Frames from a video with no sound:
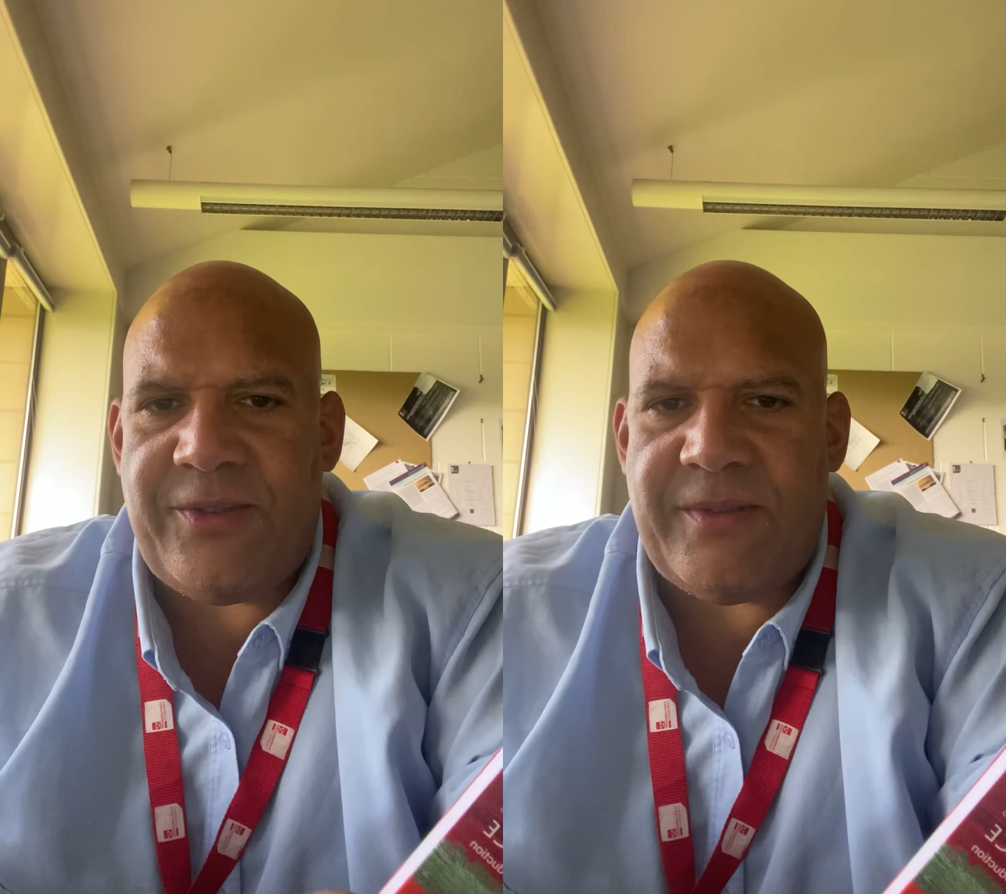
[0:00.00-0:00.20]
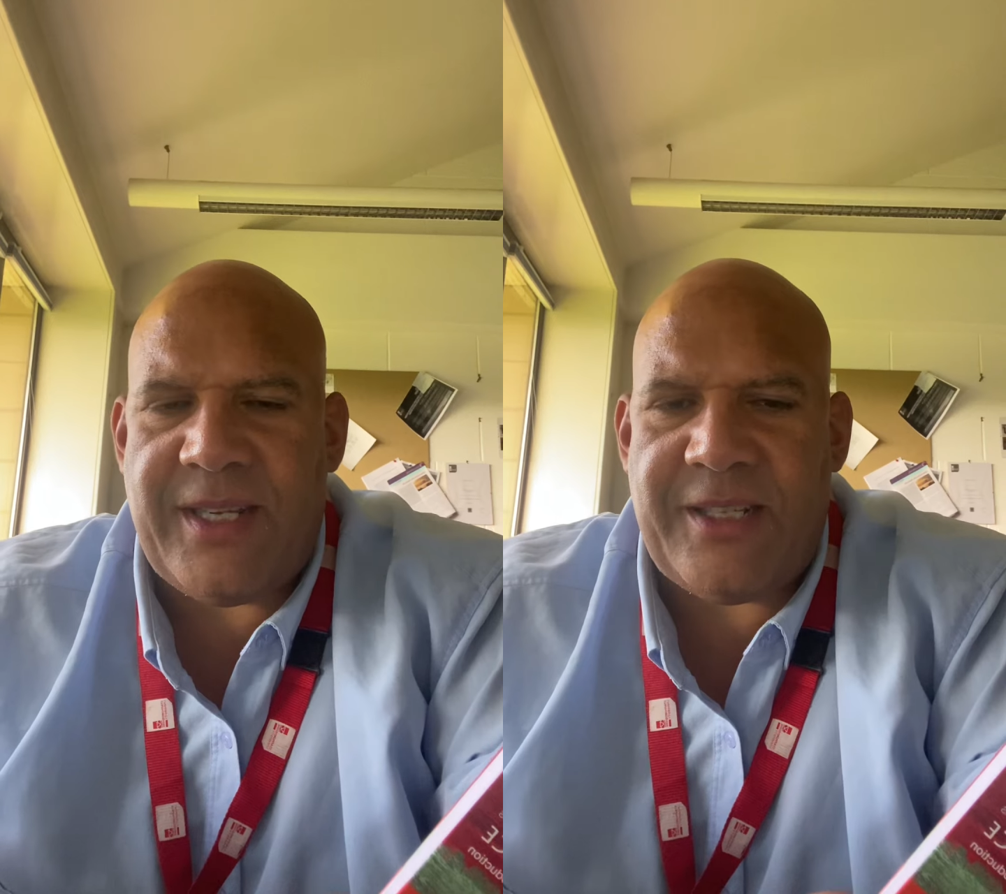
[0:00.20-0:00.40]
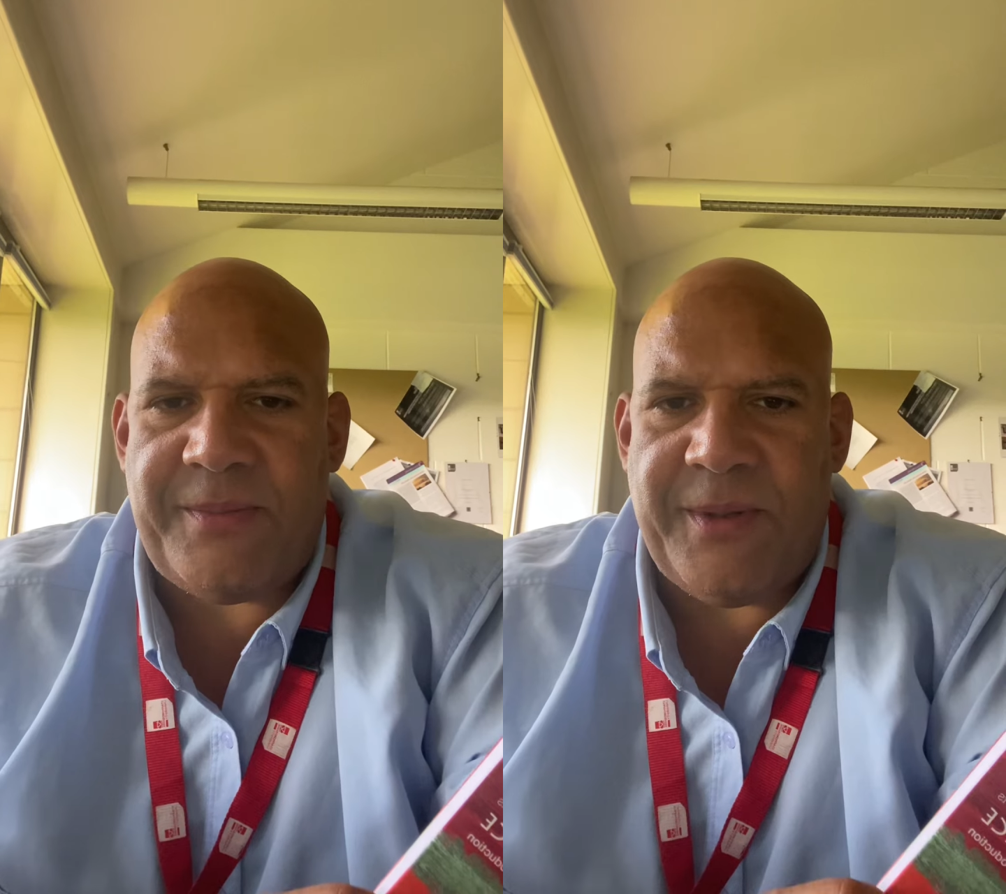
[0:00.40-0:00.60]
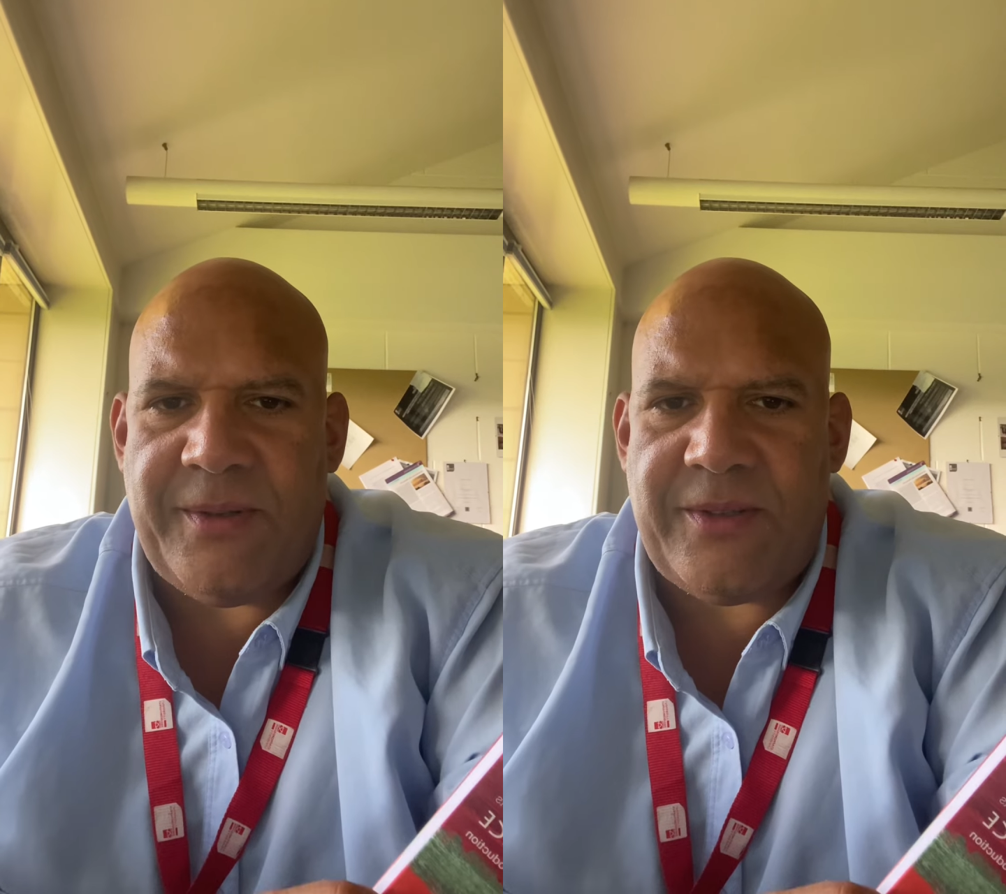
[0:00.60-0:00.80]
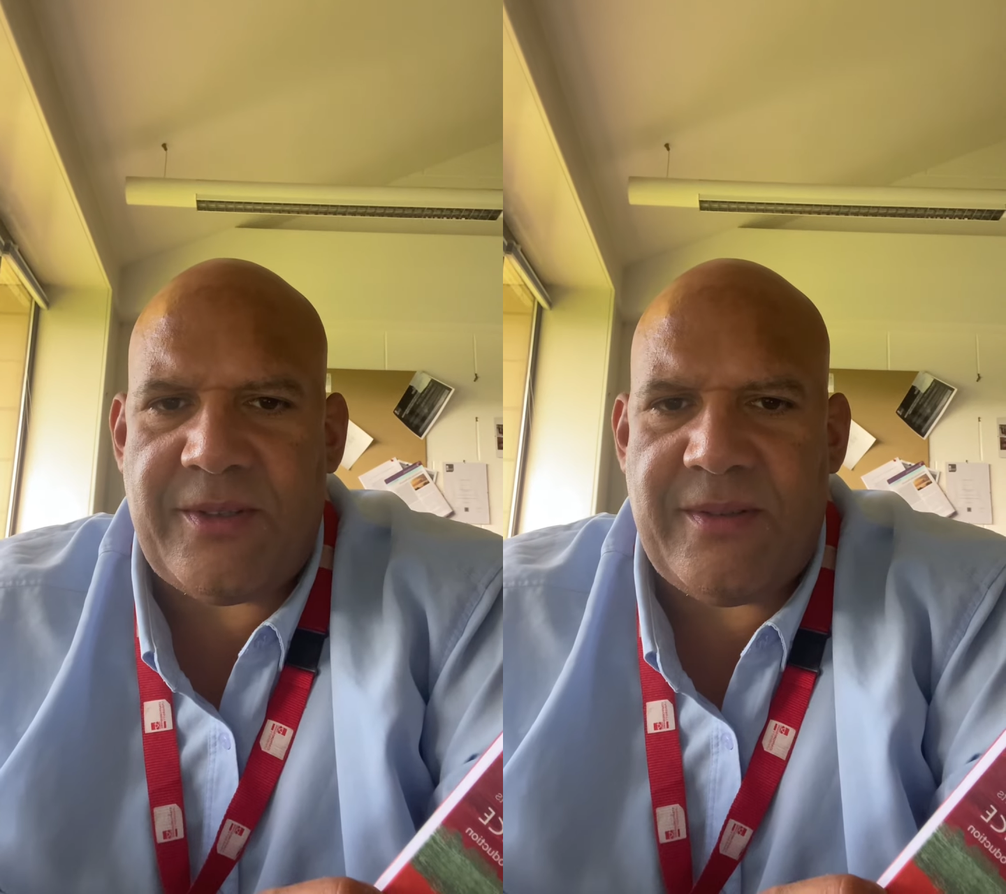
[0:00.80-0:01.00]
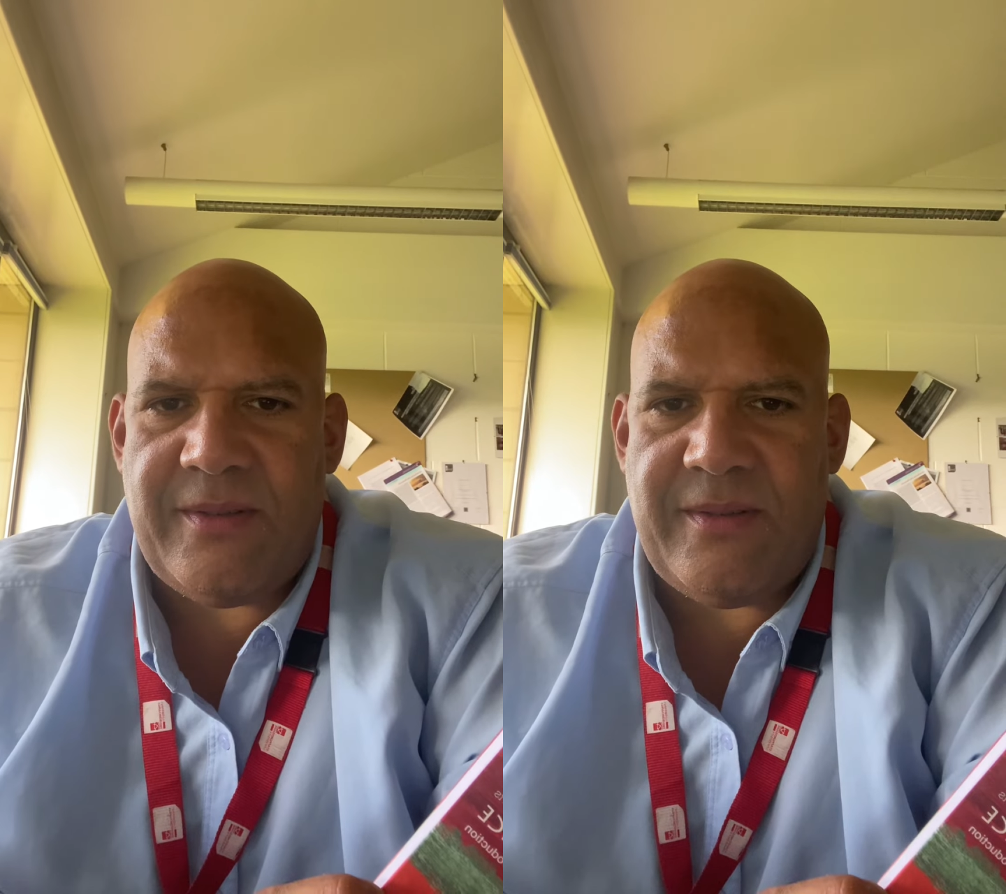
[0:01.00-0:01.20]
textbooks.